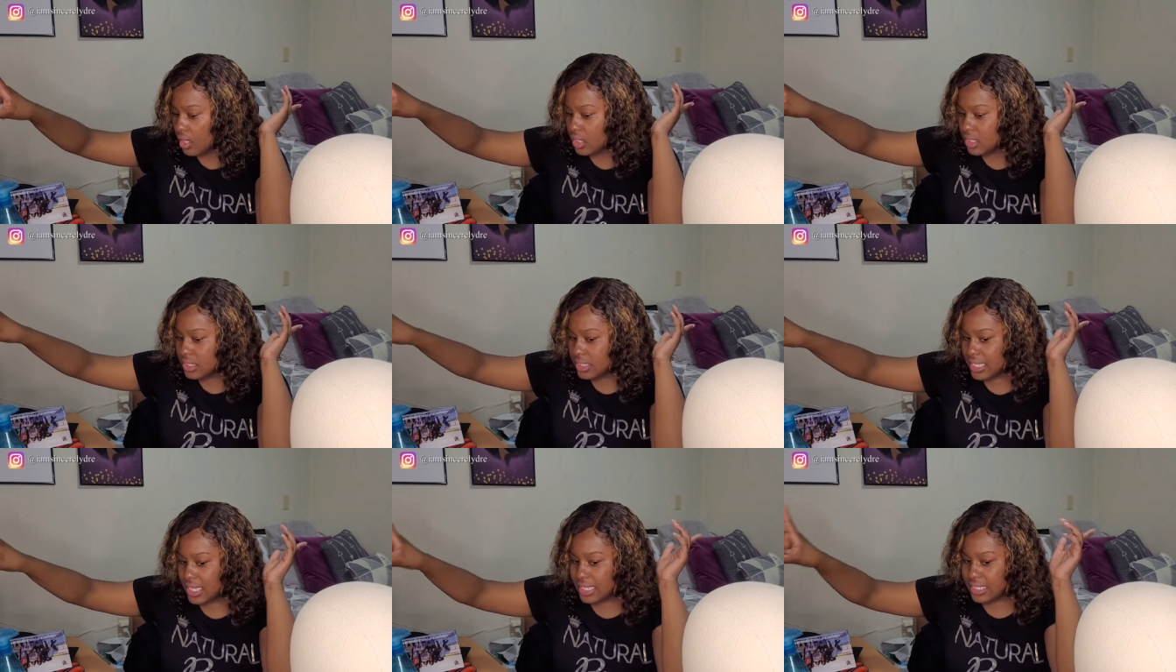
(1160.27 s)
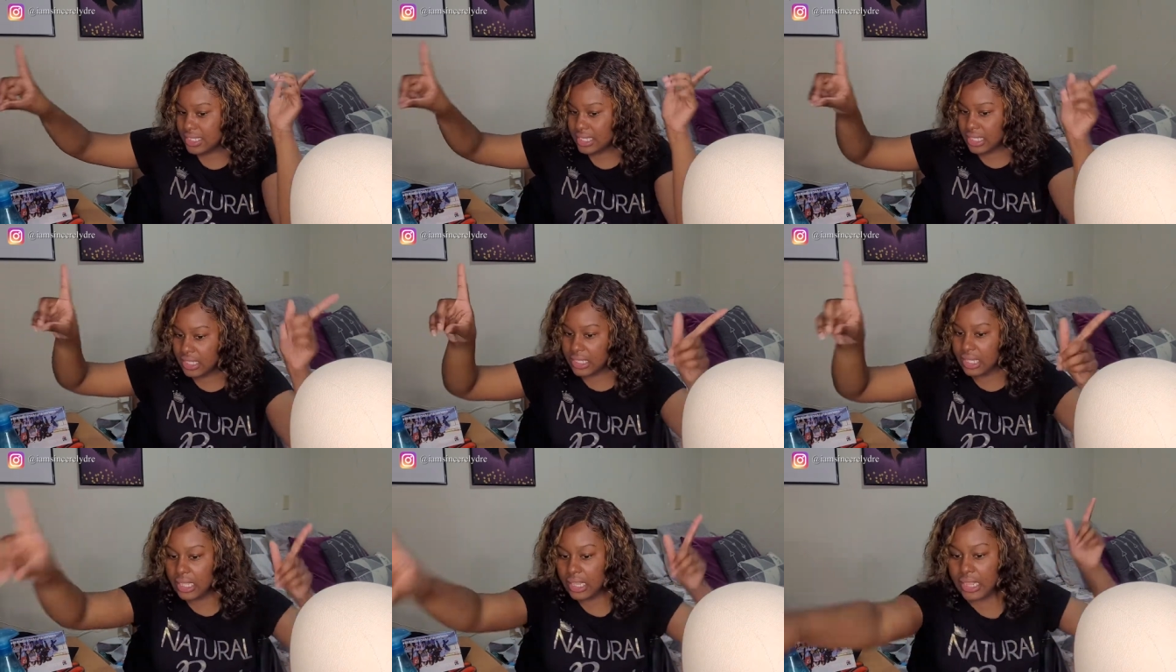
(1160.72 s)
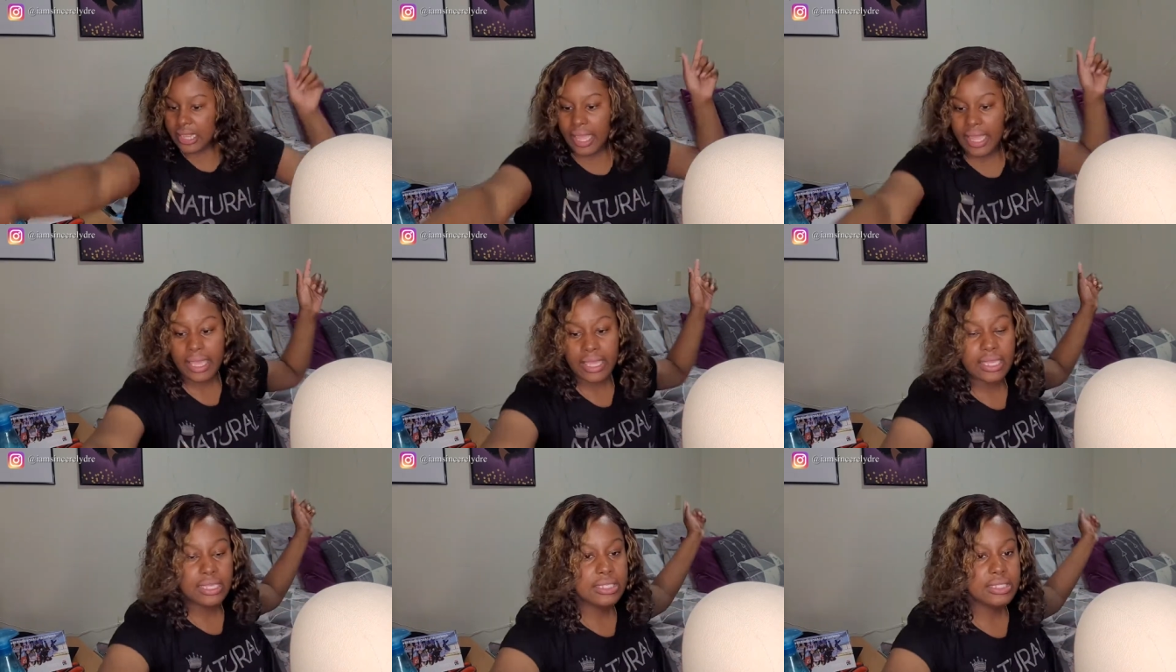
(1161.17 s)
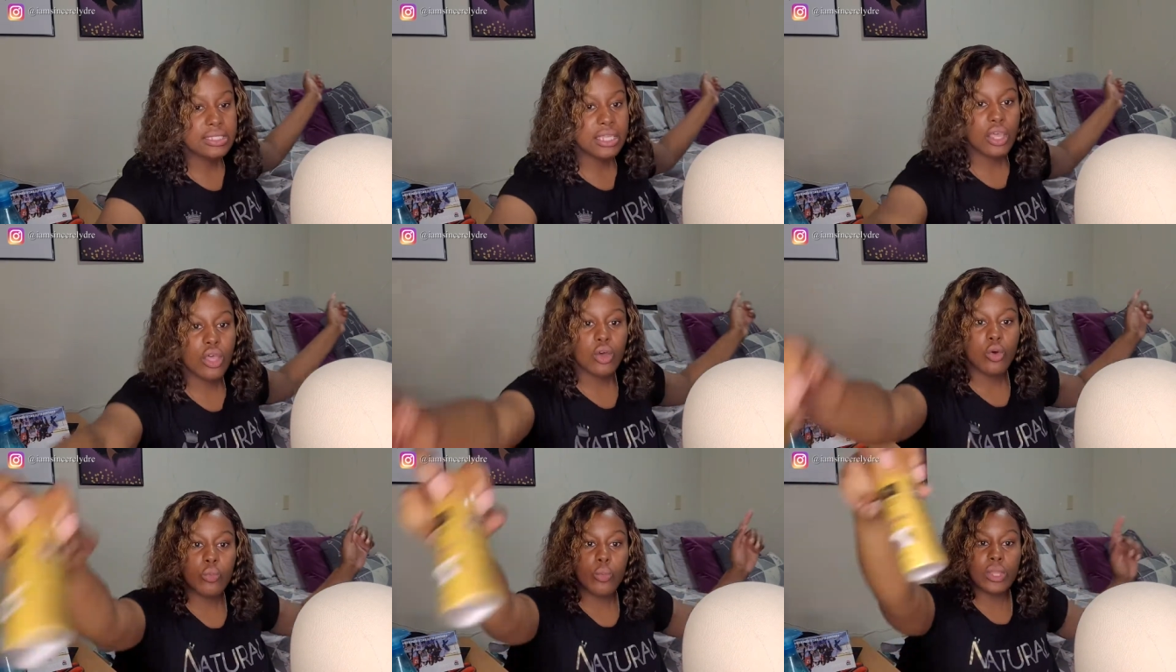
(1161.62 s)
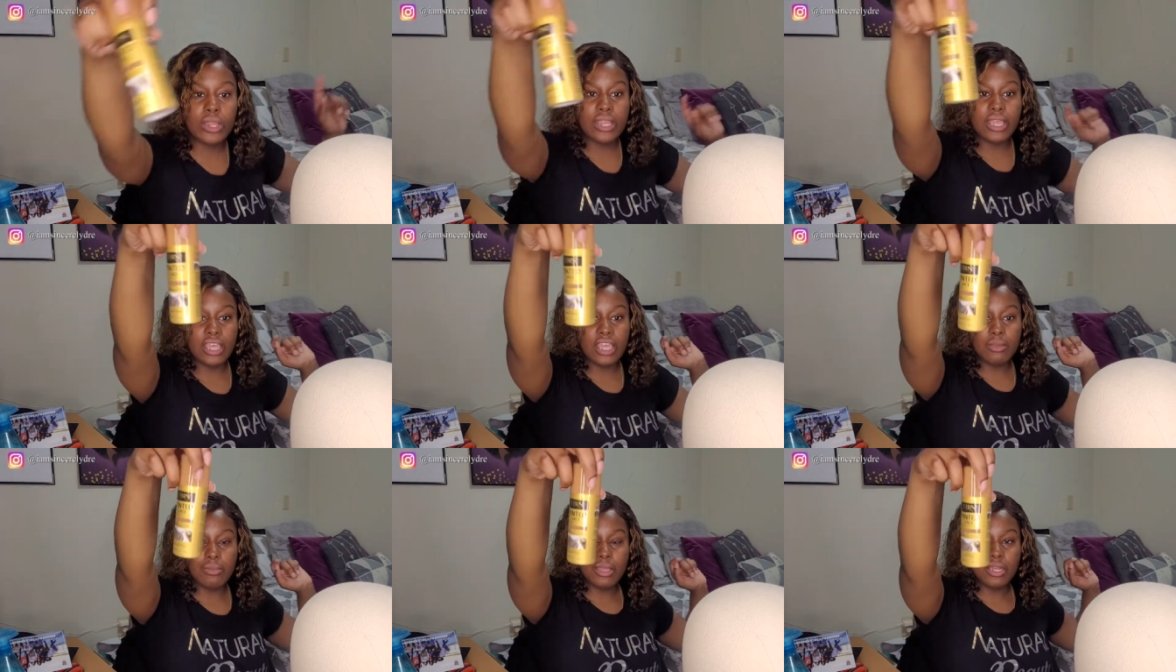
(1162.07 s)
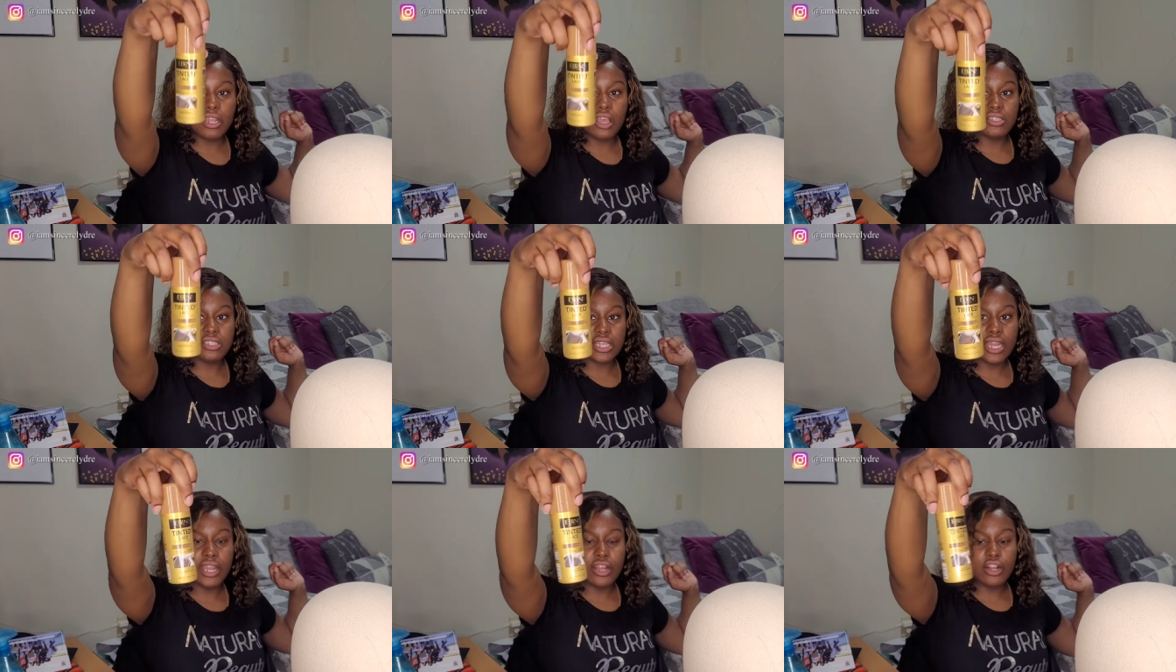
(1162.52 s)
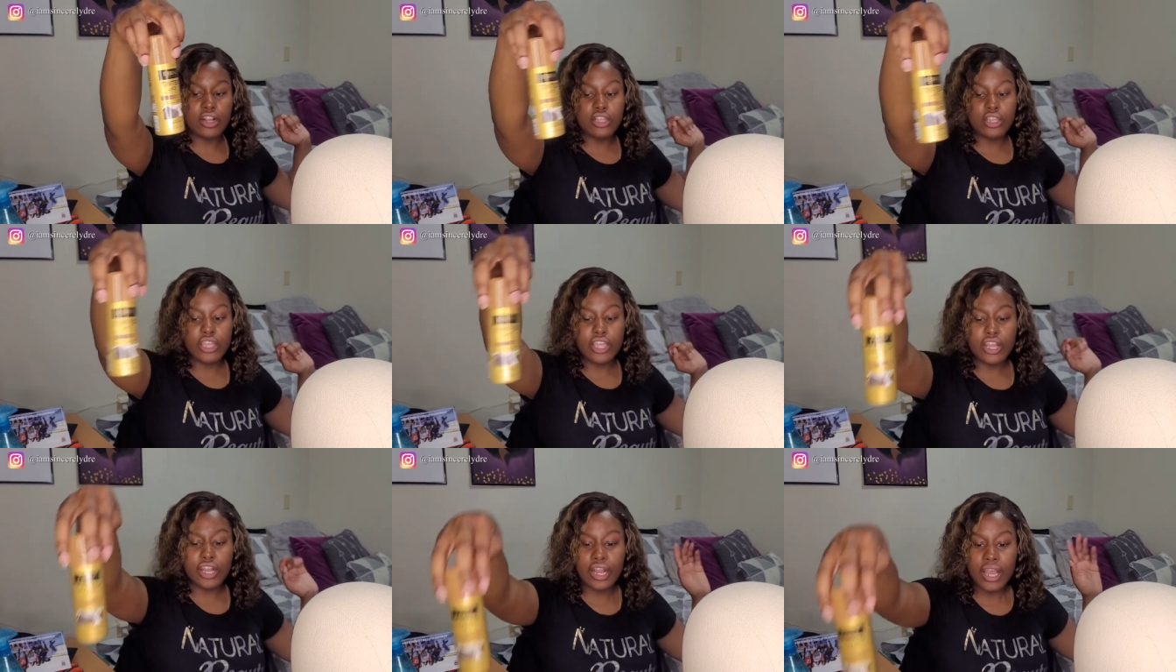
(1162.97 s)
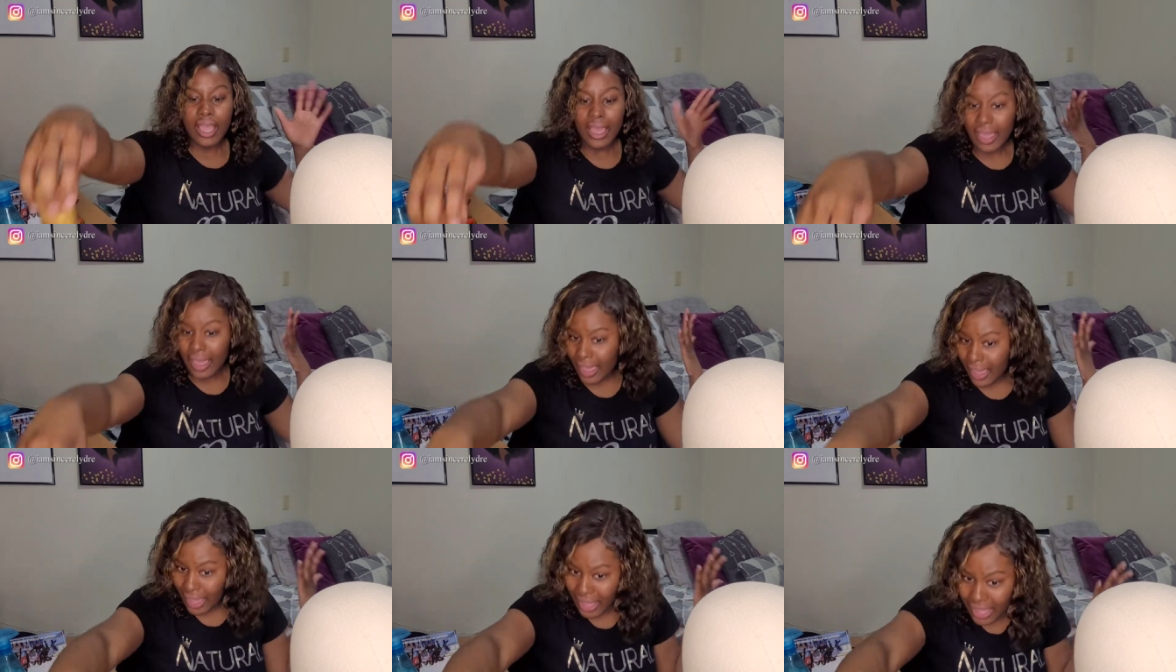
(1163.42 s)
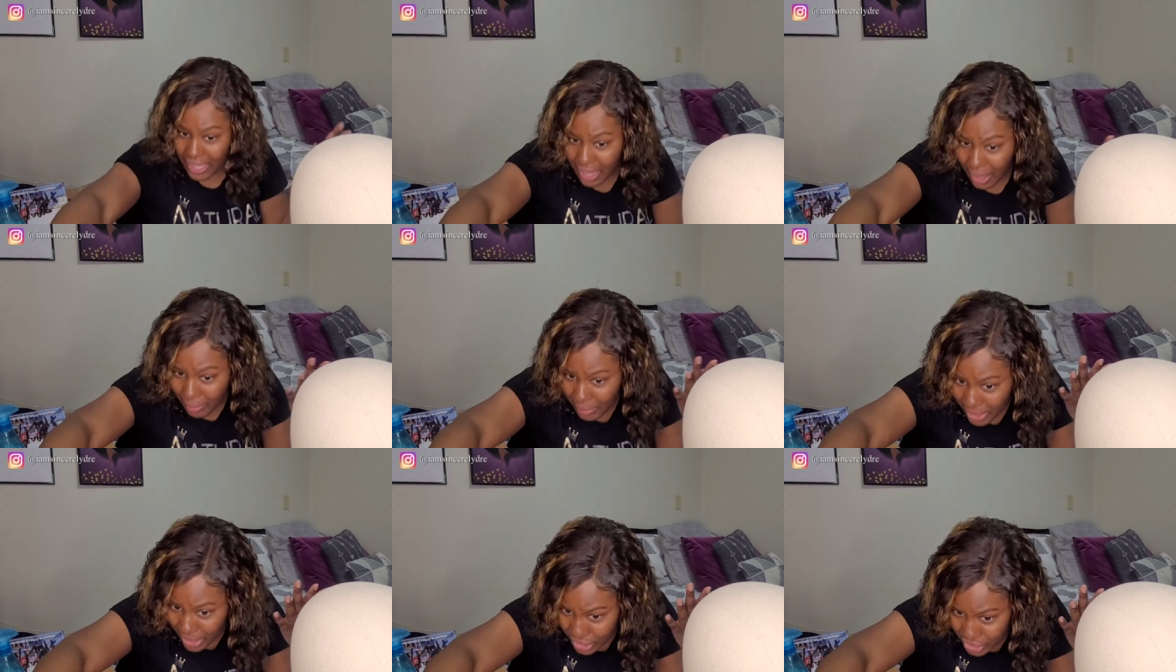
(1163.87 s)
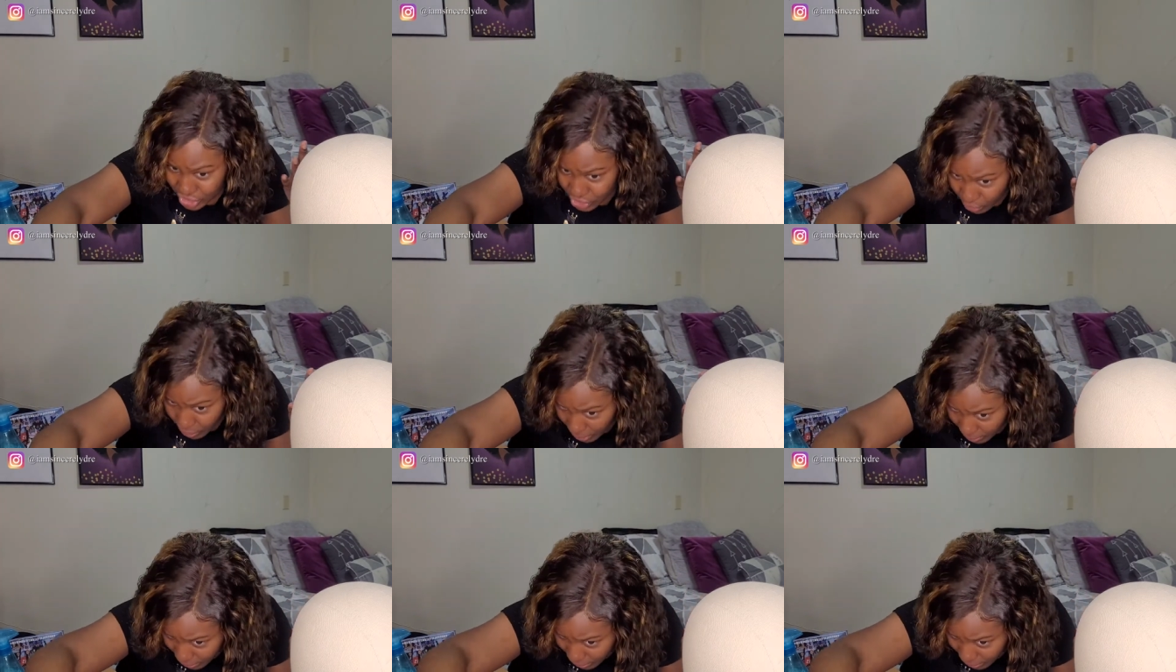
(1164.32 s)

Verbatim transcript: tinted the lace with the Even, y'all saw that earlier. And I mean, it's doing